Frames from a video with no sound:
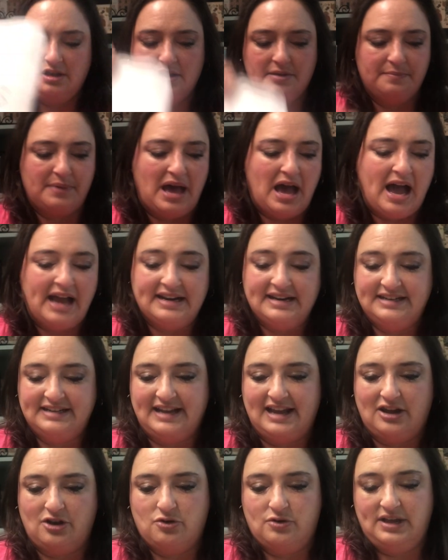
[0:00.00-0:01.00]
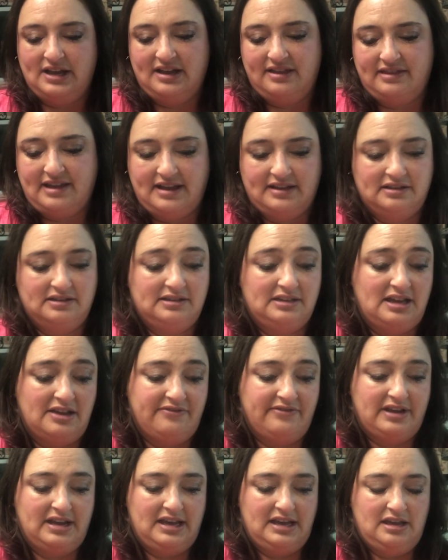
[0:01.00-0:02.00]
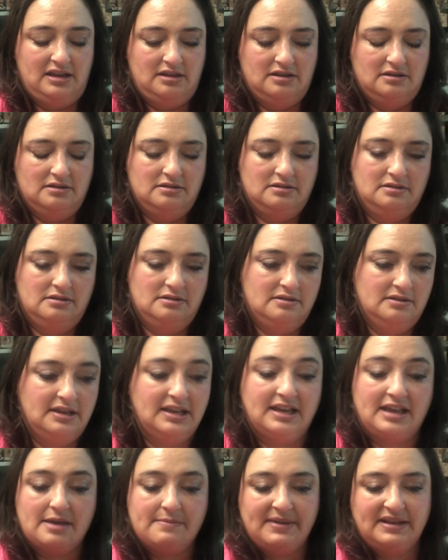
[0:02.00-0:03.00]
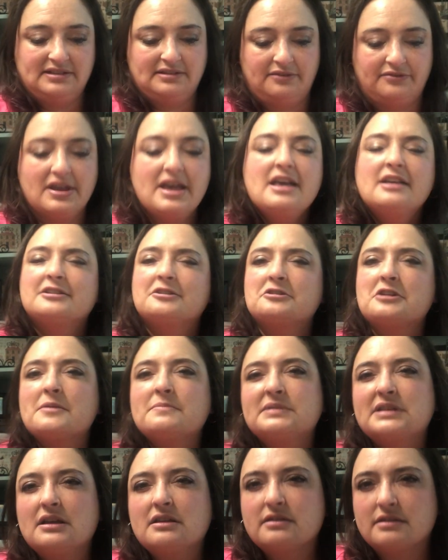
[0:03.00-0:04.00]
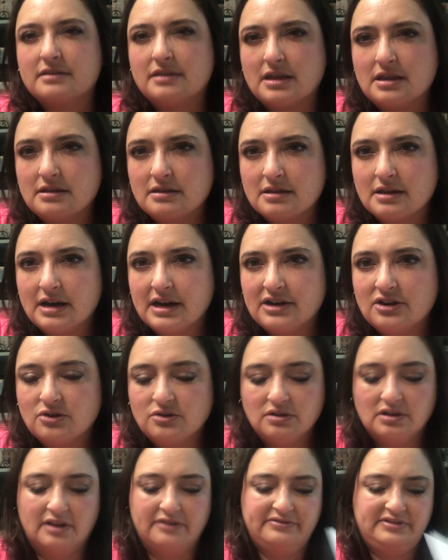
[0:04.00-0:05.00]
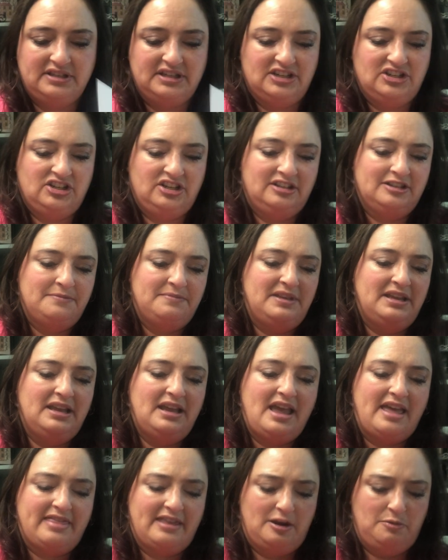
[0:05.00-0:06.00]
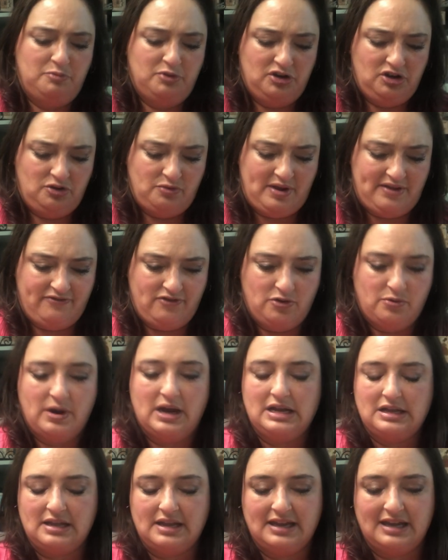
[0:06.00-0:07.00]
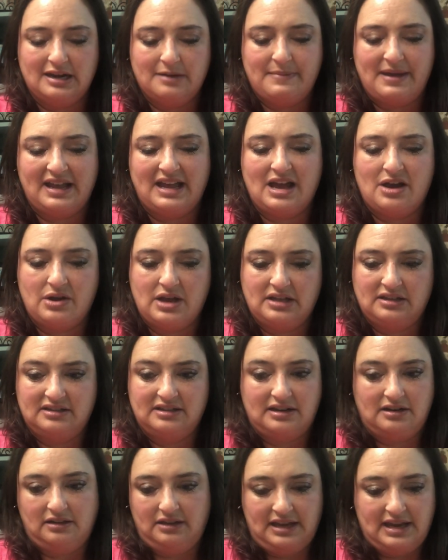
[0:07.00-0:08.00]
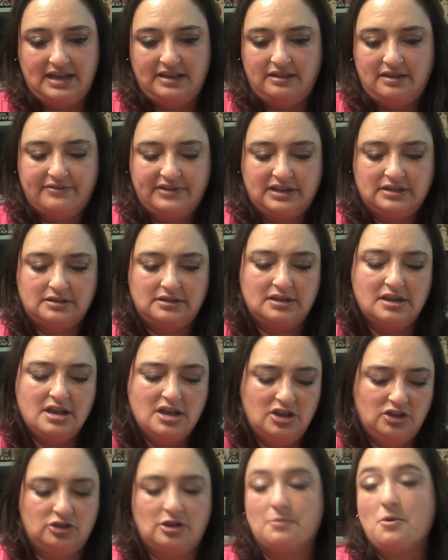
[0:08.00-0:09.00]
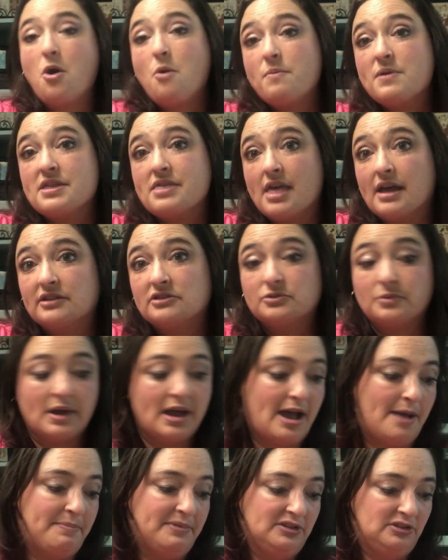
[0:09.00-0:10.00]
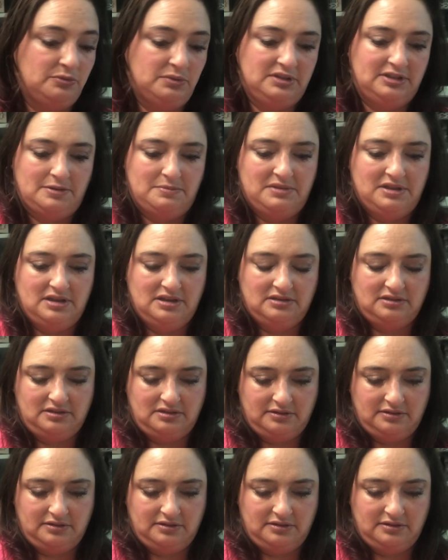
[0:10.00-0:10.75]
But I need to get going on that and see if I can get myself. Sometimes I'll think that I don't love stitching something, and then I'll put it away for a while and get it back out, and suddenly I love it. So I'm hoping that's what happens with some of these.